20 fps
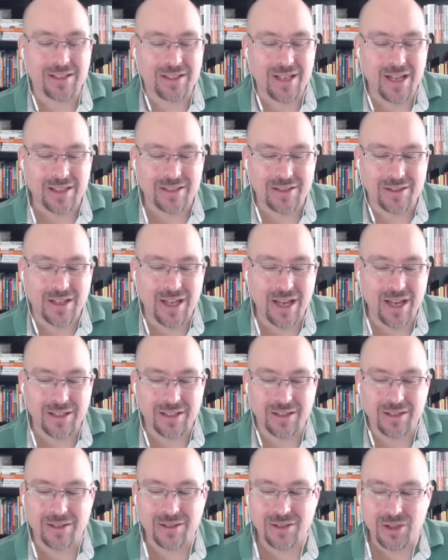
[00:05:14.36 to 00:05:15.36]
that's
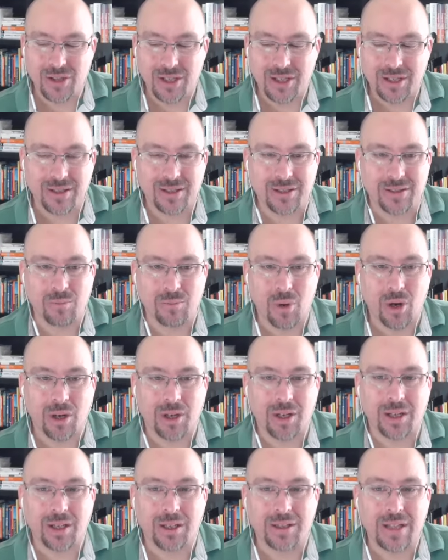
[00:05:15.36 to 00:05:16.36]
like genius
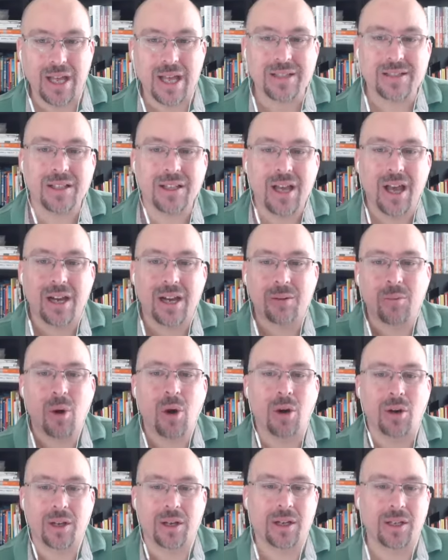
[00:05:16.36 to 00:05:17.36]
marketing. That's the kind of
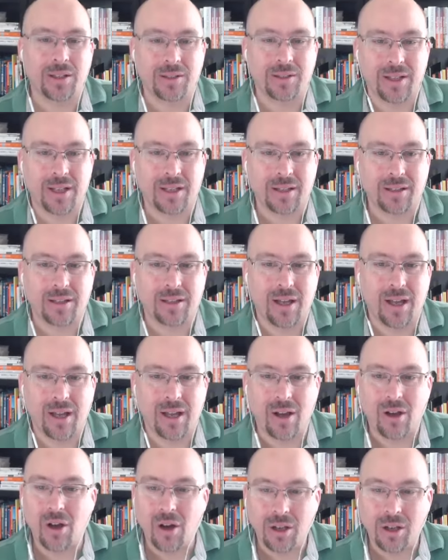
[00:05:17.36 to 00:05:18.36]
marketing that
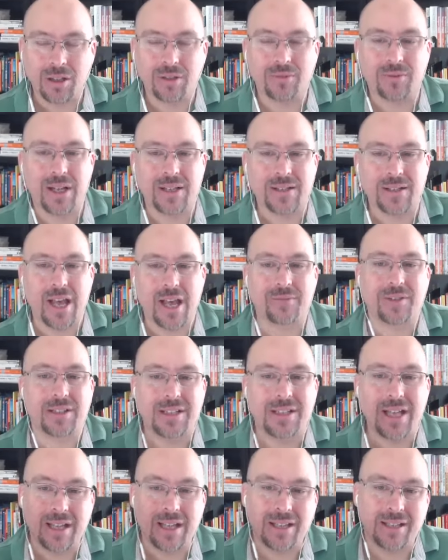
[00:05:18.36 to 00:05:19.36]
all of us have to
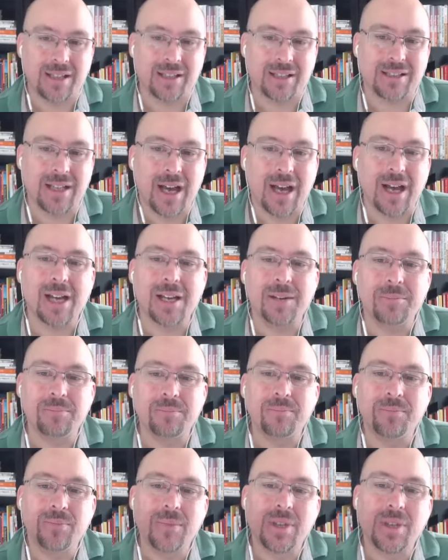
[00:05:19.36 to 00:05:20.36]
take the
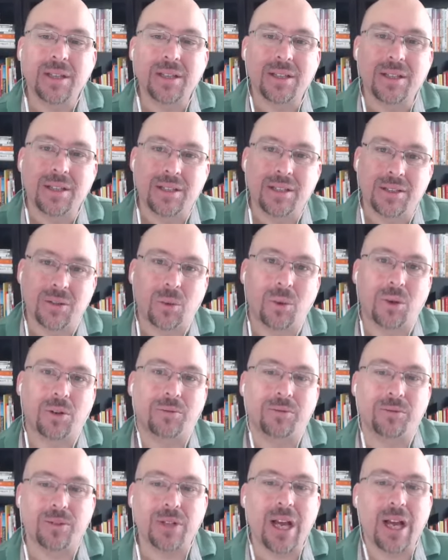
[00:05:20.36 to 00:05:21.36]
time to
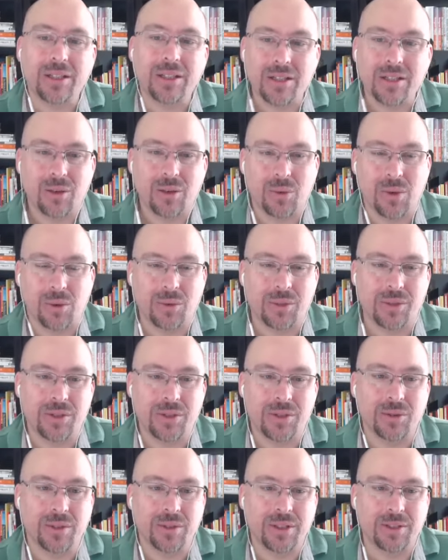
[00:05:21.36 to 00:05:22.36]
reflect on what we're
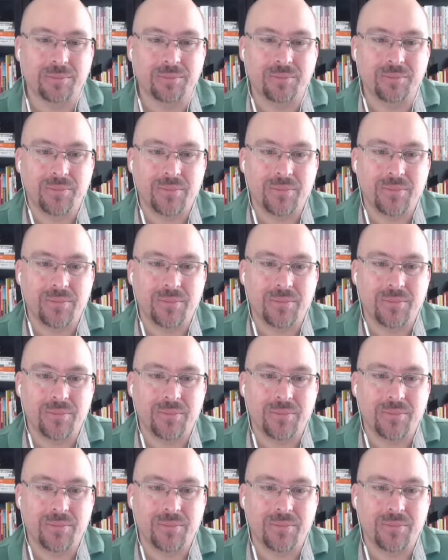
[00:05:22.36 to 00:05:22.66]
doing,